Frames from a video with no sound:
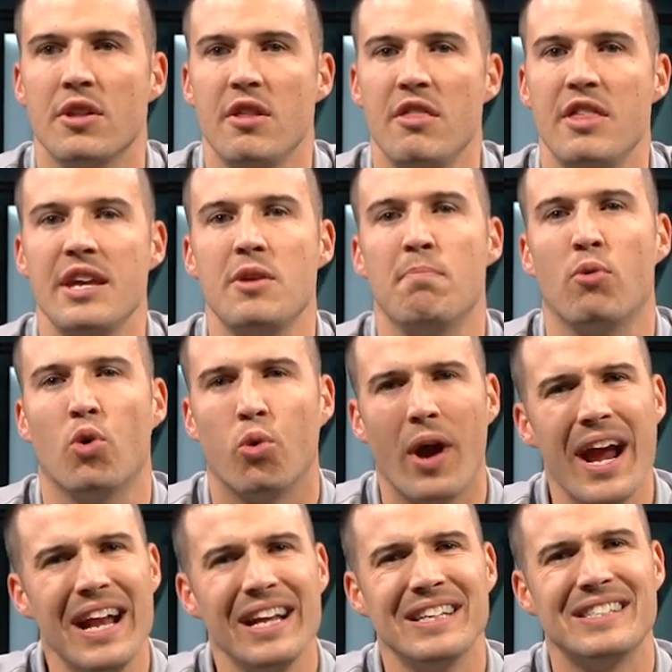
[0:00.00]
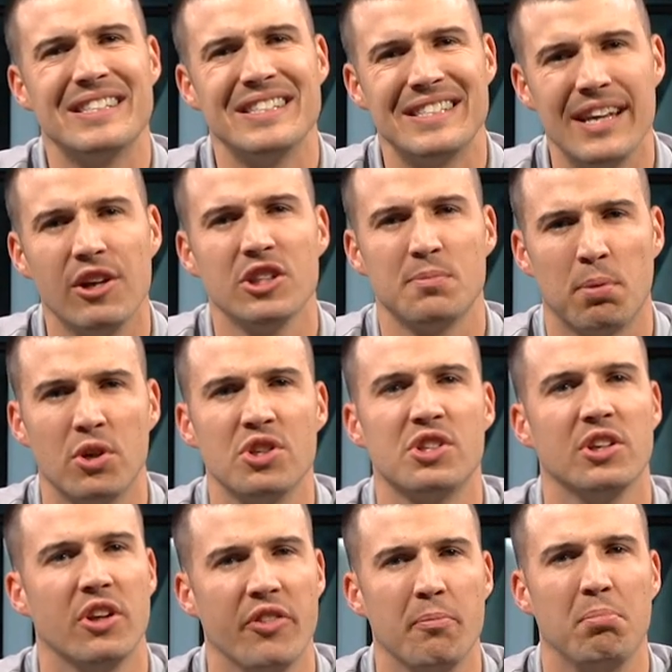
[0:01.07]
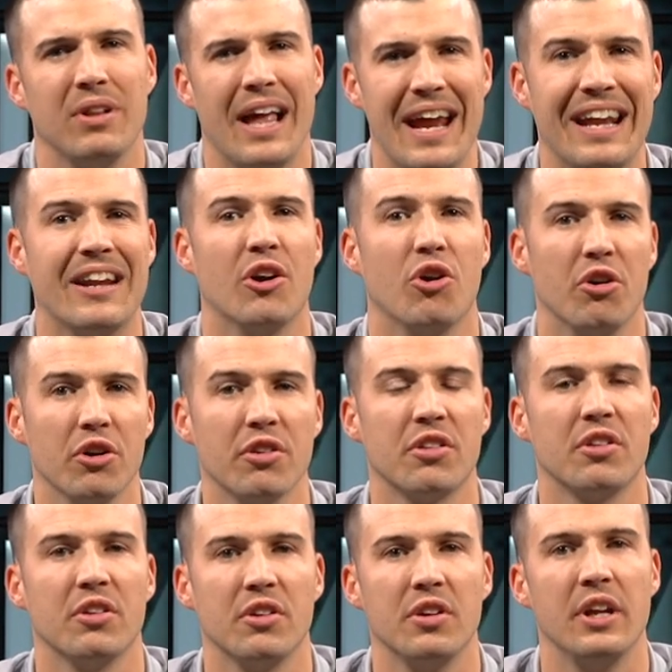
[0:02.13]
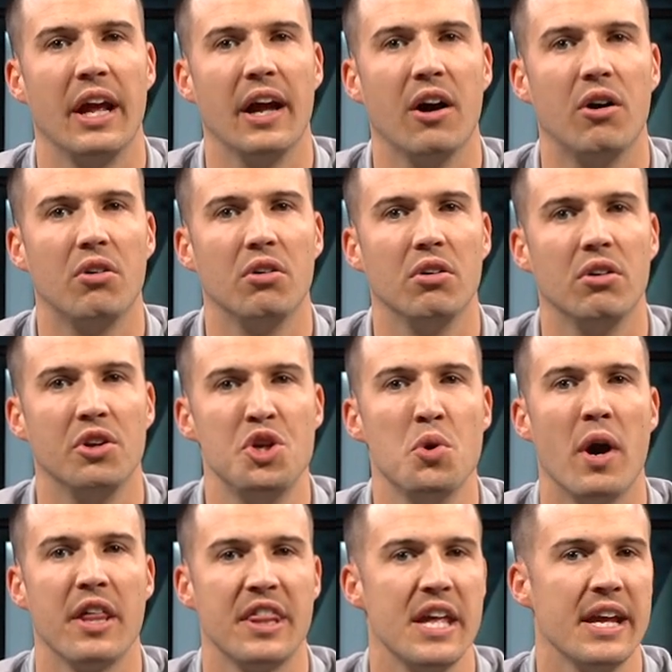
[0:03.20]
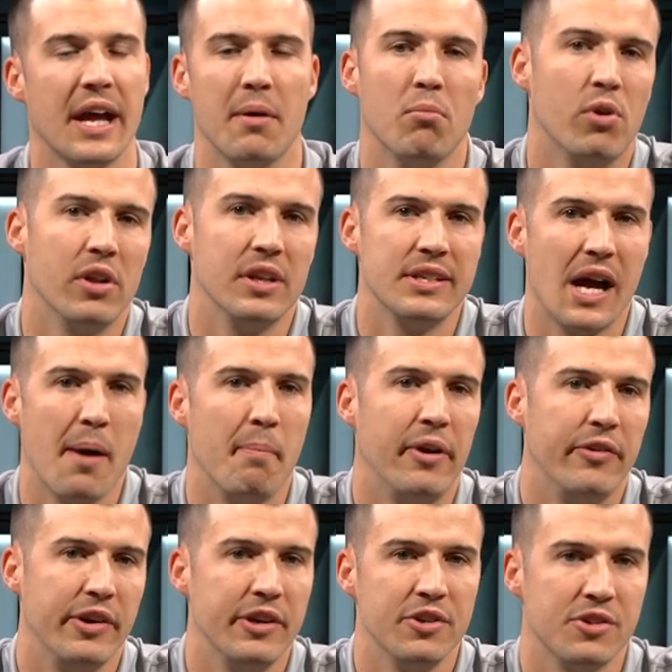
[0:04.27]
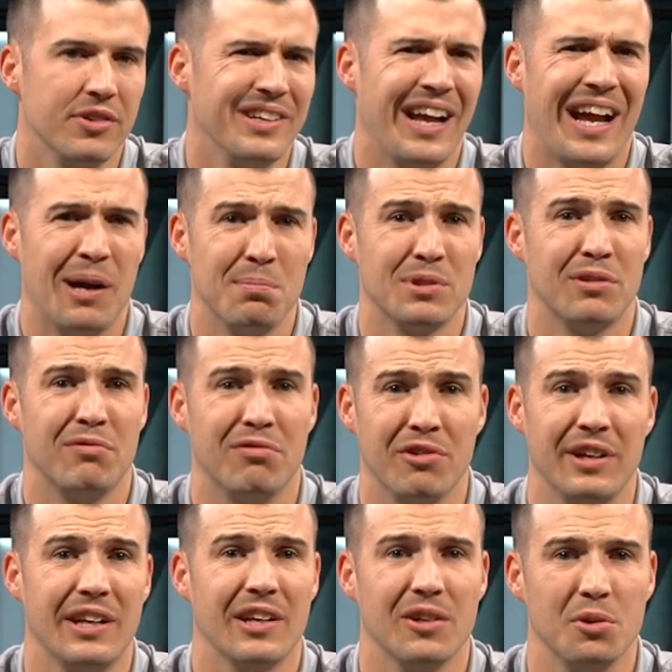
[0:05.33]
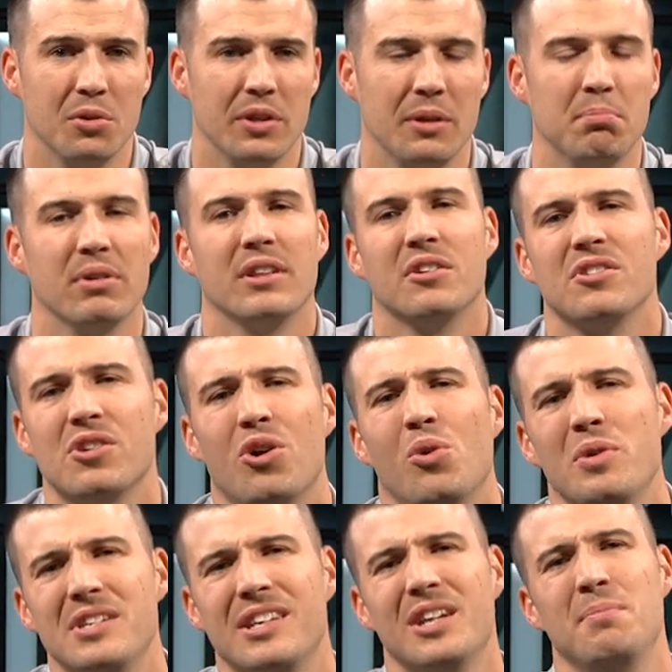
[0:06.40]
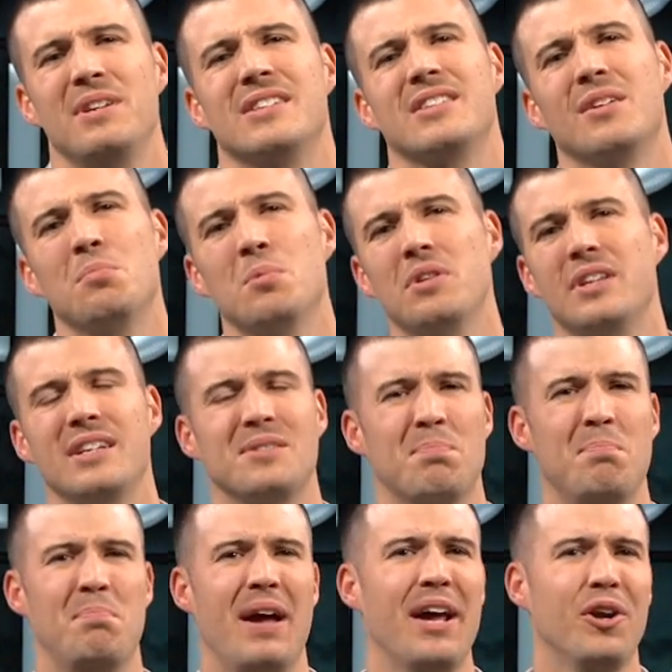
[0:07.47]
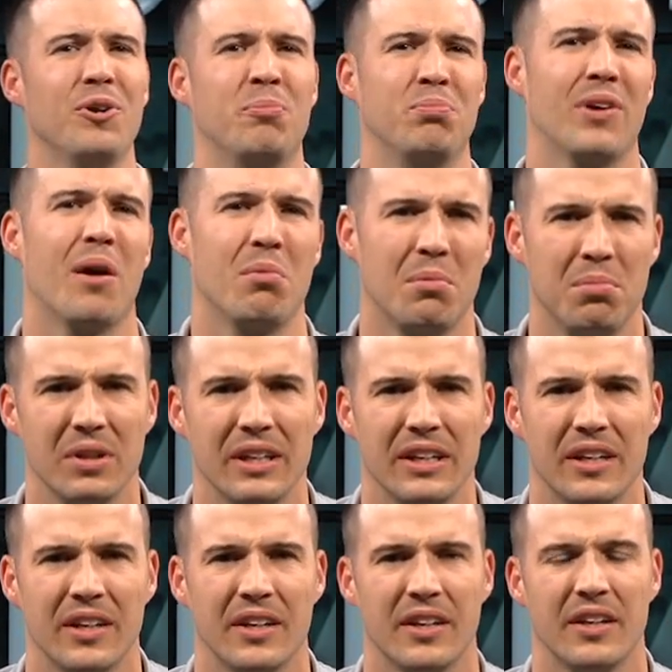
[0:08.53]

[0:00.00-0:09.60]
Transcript: the greatest salesperson on planet Earth. Now, do I think I'm one of the top in our industry? Absolutely. But there's always going to be someone that's better, probably,